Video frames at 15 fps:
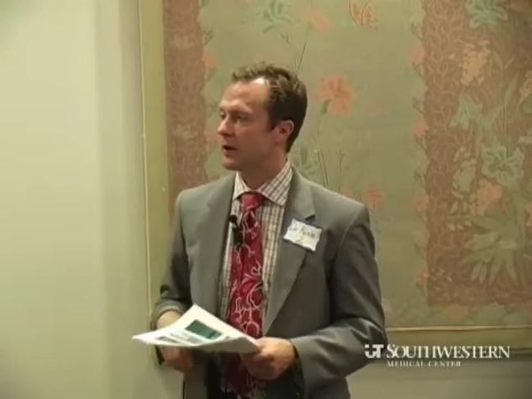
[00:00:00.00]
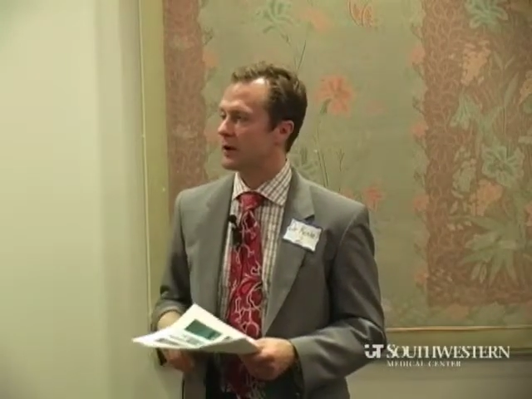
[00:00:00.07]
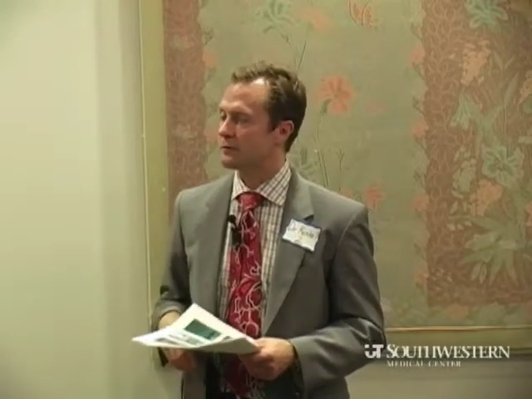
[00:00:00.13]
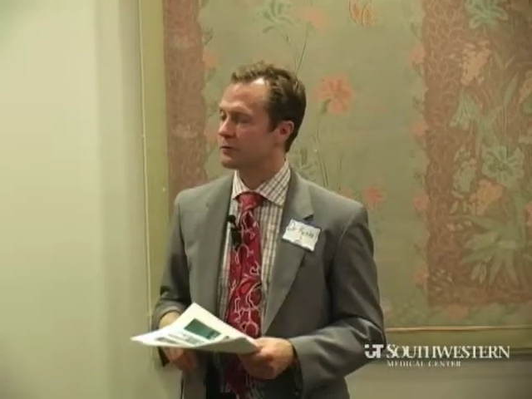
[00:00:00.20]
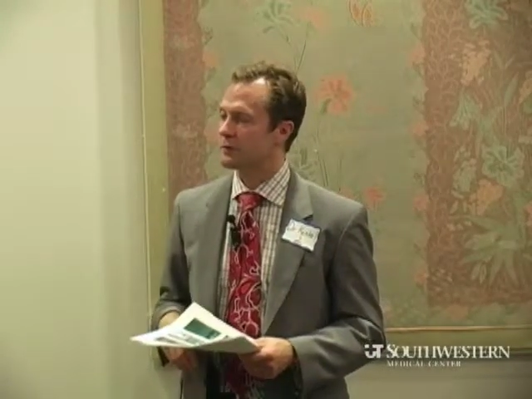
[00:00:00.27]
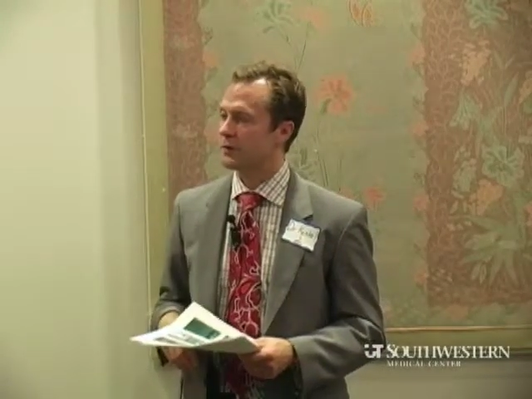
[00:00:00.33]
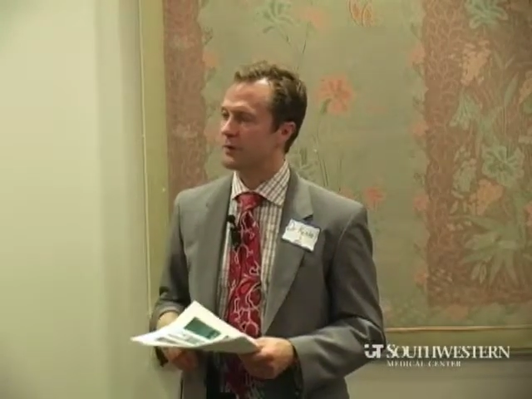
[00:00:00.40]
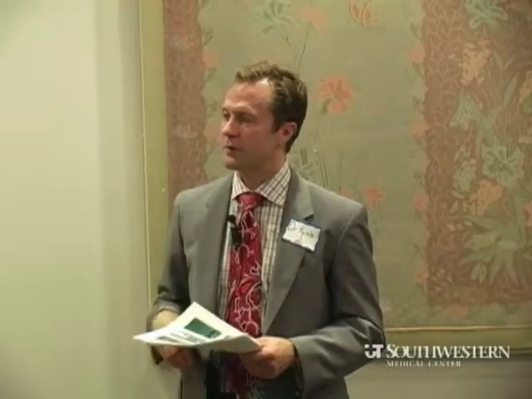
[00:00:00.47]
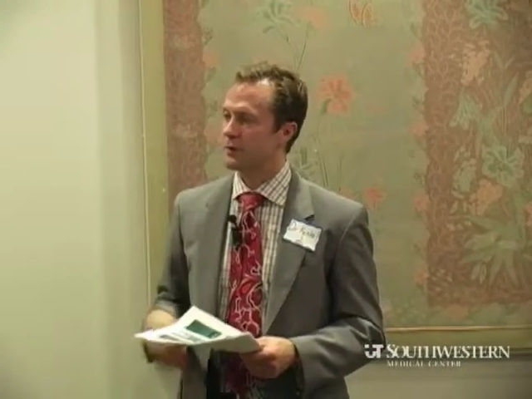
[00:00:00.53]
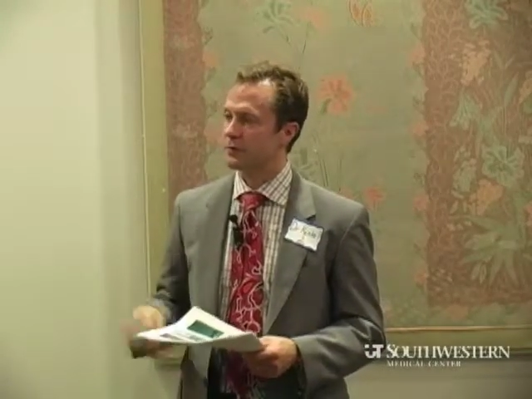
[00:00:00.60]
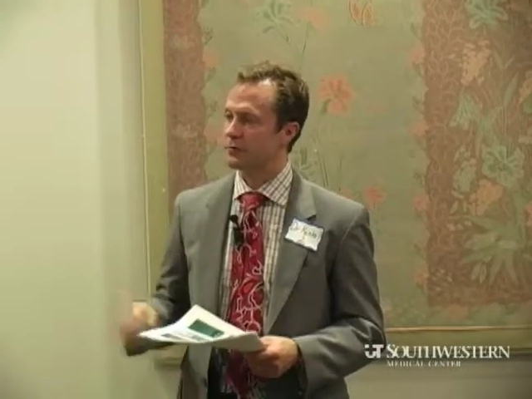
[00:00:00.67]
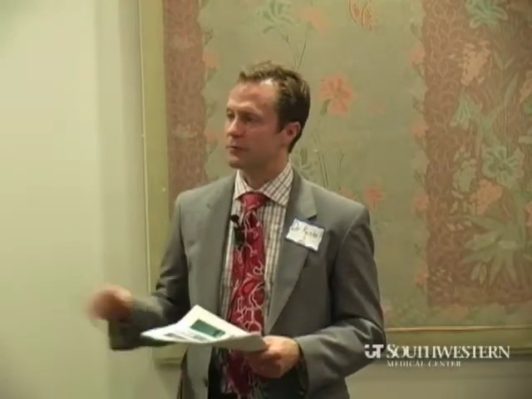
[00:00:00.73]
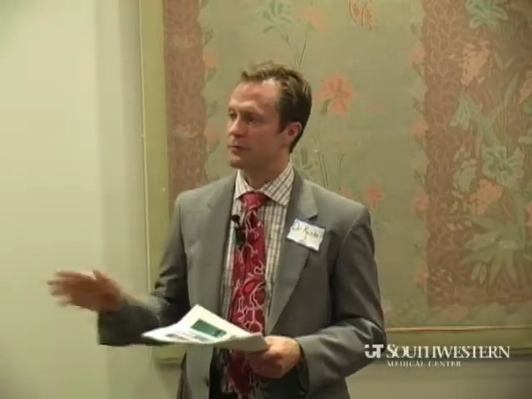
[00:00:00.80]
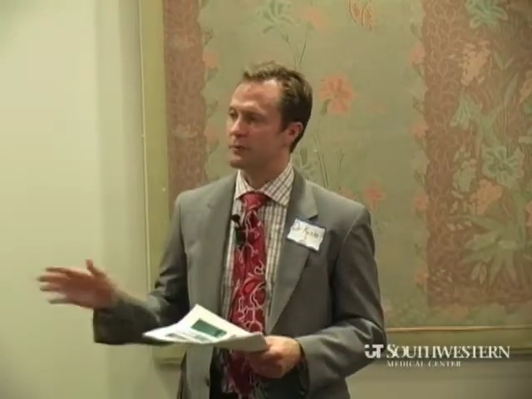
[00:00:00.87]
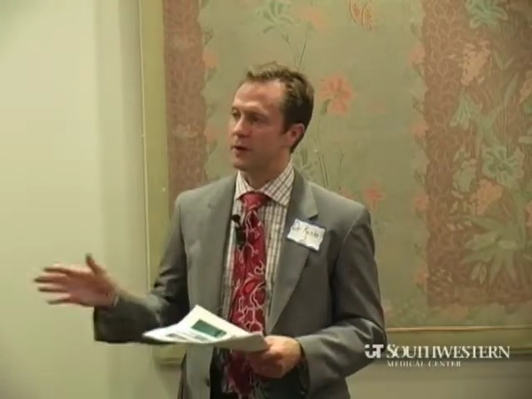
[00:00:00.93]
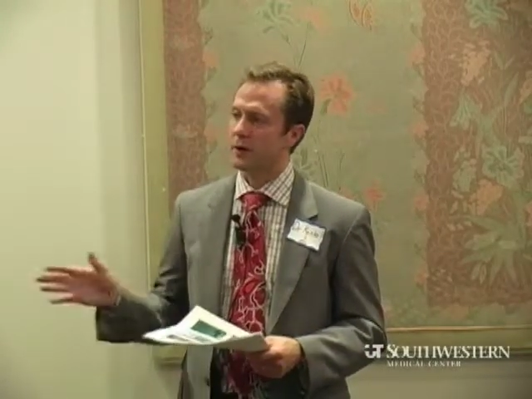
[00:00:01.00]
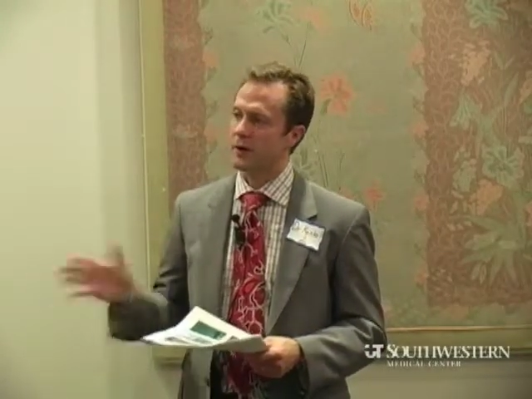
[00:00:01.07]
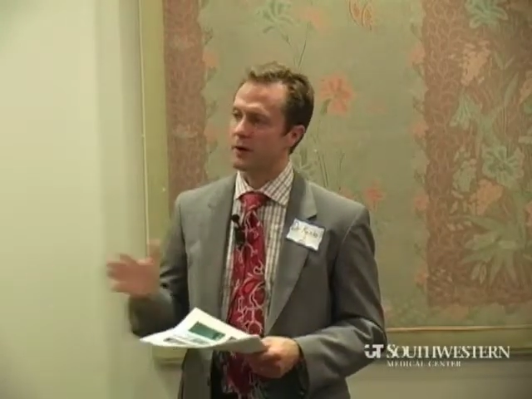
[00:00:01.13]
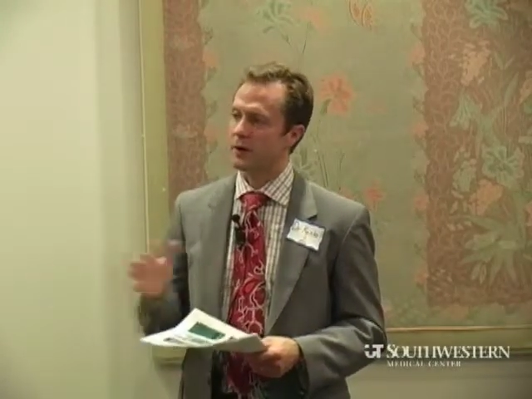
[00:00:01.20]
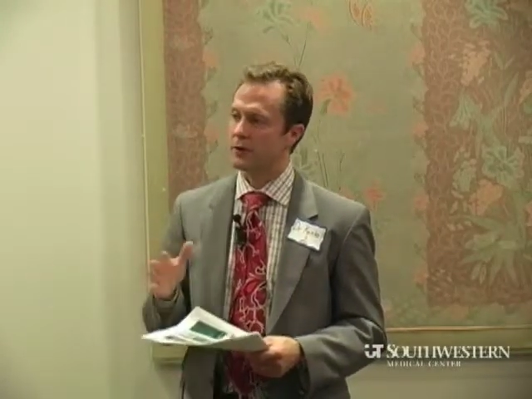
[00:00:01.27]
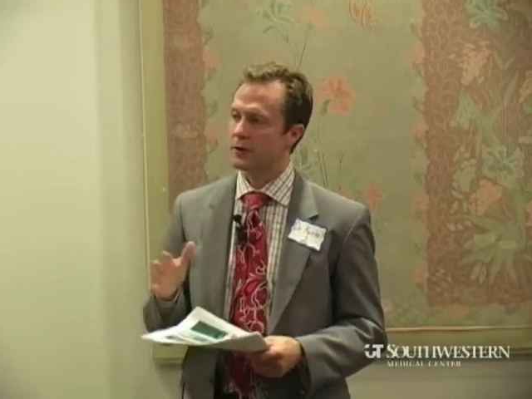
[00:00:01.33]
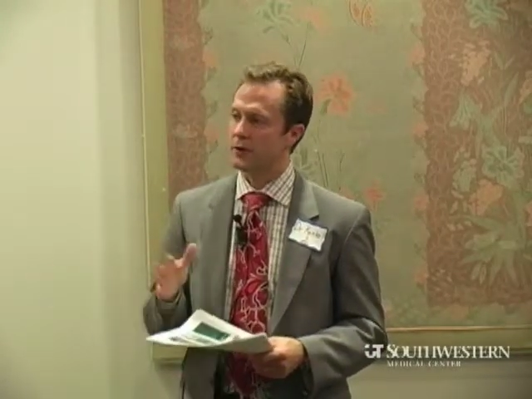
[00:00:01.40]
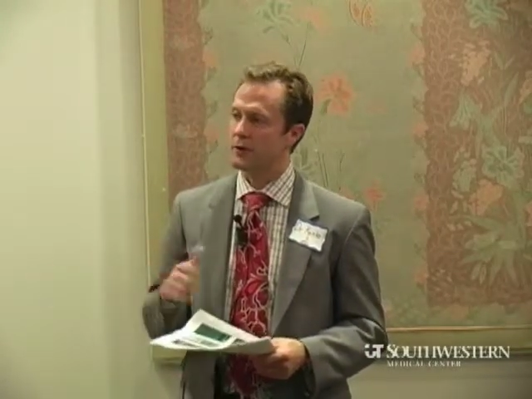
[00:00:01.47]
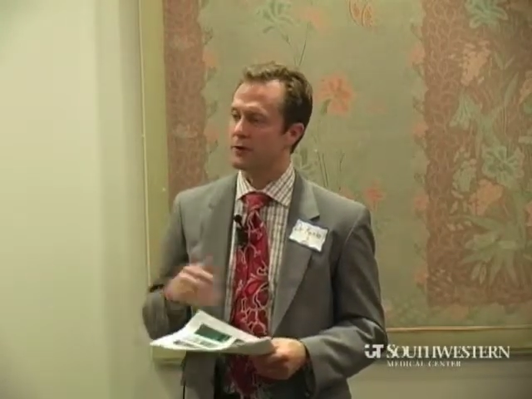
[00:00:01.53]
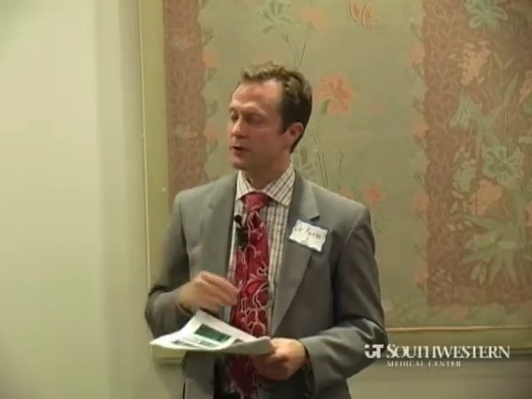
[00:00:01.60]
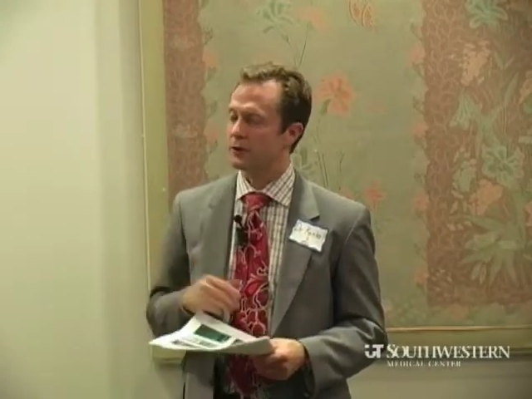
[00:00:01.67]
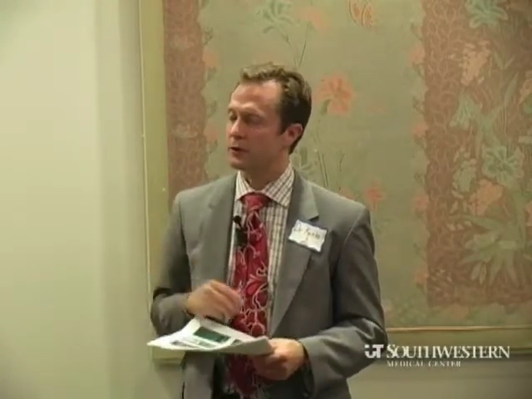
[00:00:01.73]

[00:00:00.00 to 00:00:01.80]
treatments over